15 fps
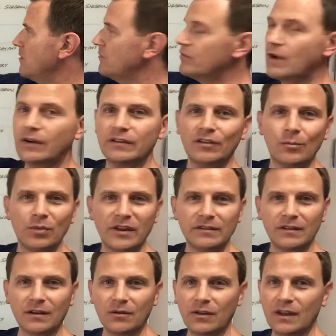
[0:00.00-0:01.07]
very
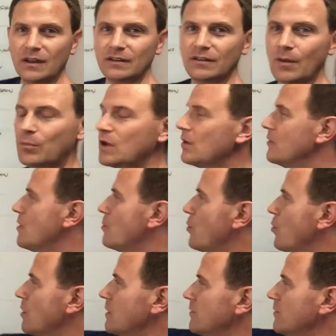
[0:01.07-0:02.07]
simplistically, it's up here on the board.